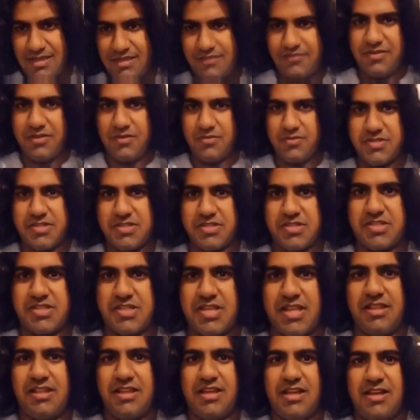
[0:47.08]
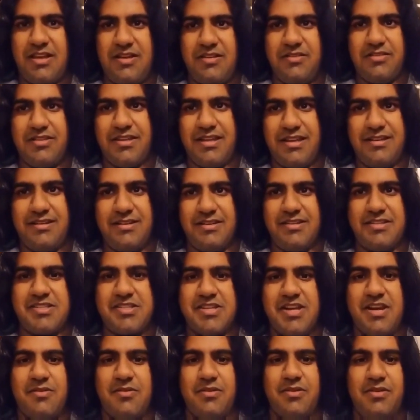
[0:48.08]
If he was a sellout, then
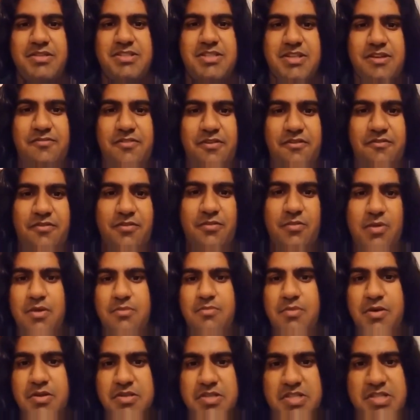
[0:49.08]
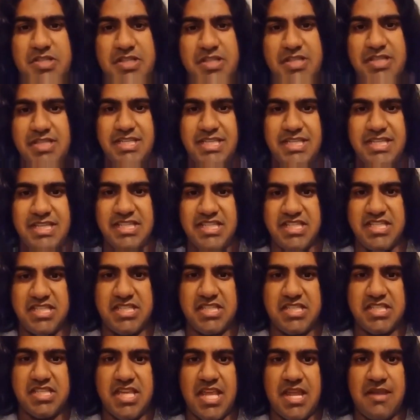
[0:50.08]
it's not really different from what most
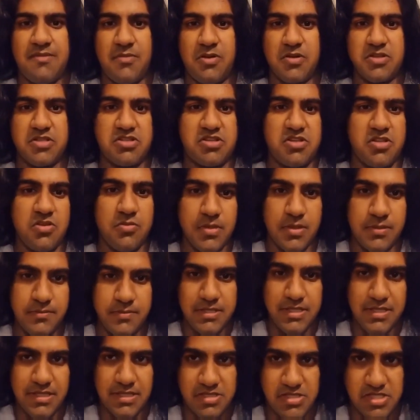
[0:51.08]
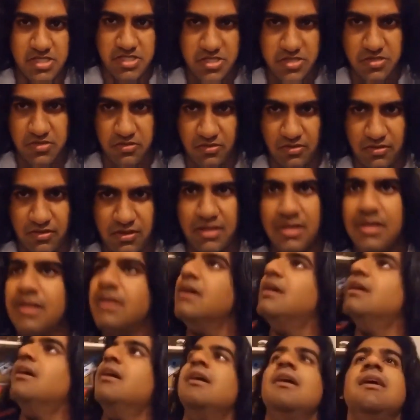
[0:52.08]
Indians and most human beings do.
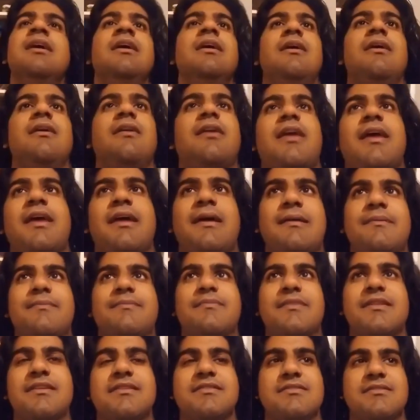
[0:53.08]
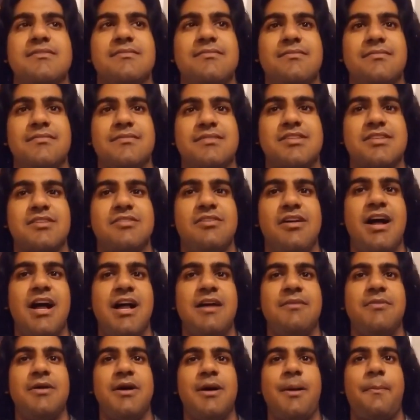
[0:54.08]
Okay, to
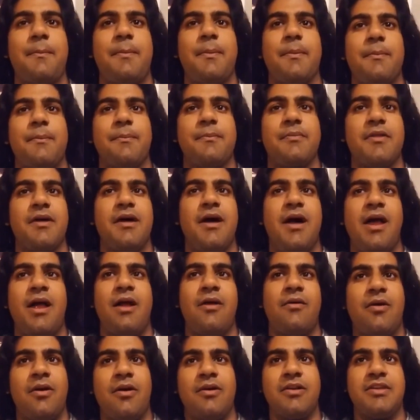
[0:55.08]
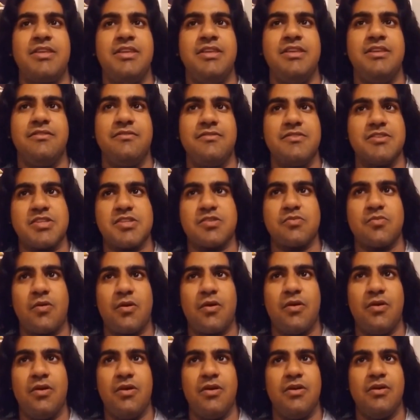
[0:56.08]
climb up the hierarchy of this
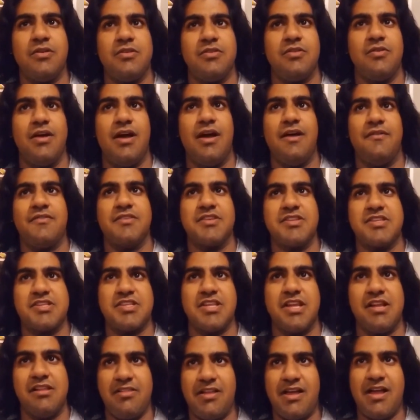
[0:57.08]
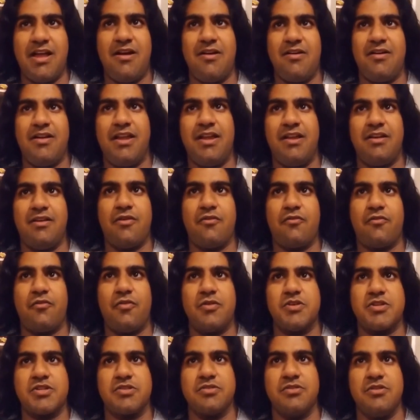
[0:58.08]
world, you have to sell out. And
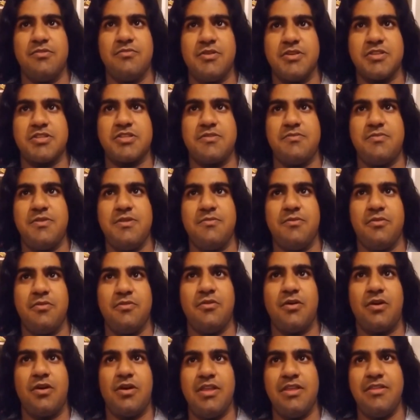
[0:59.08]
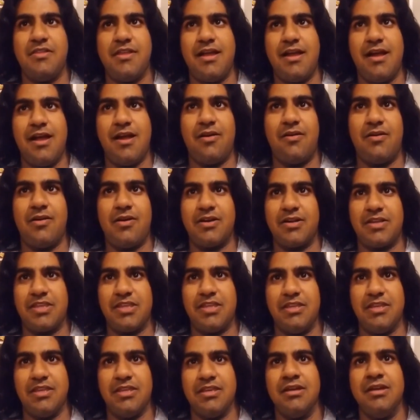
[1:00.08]
unfortunately, most of the people who are in that
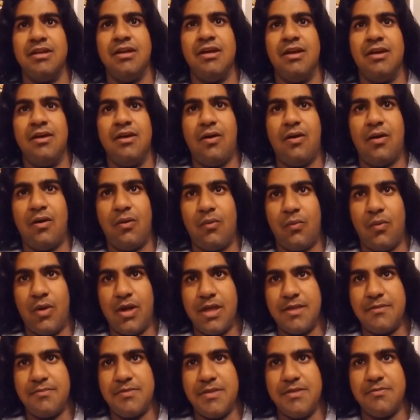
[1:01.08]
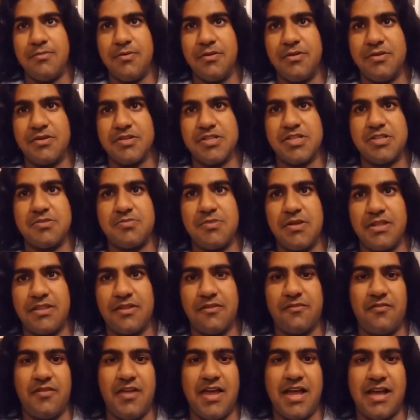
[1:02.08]
hierarchy are white people,
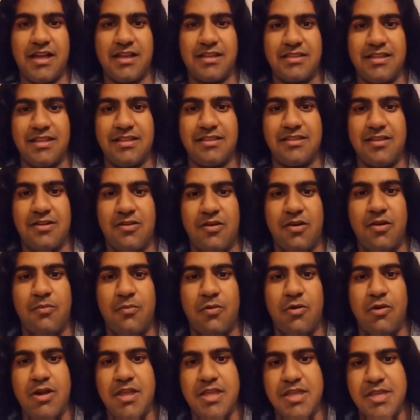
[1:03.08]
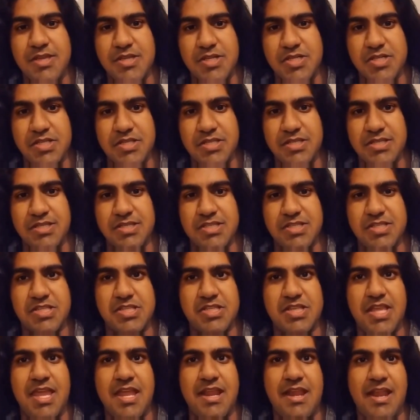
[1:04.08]
despite the fact that there are more
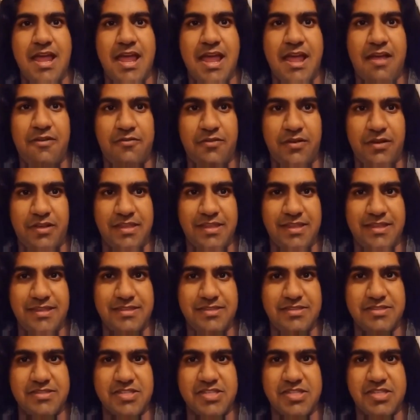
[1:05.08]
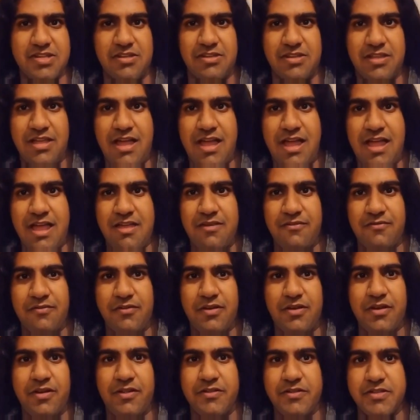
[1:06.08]
Asians and Africans
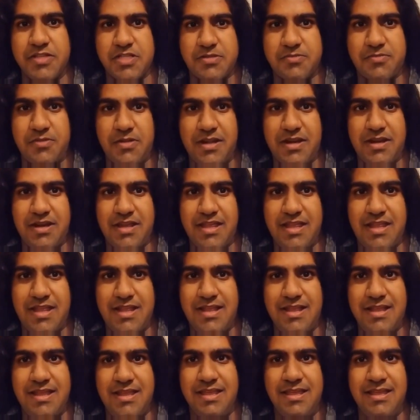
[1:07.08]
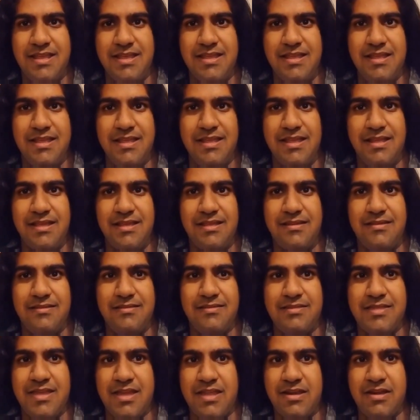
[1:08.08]
alive on this planet
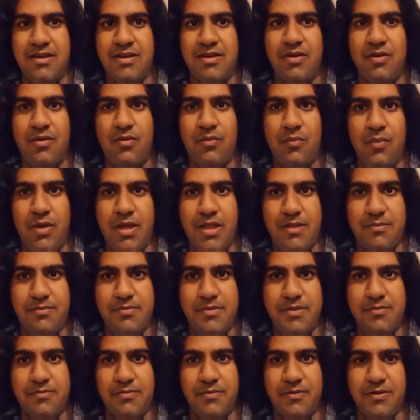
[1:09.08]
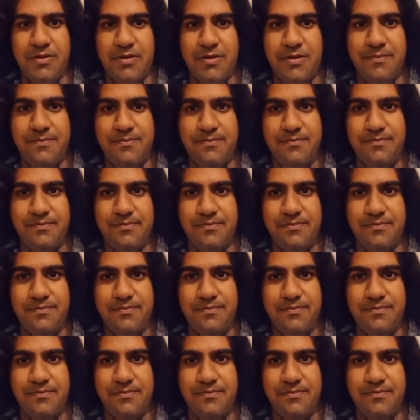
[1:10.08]
than white people.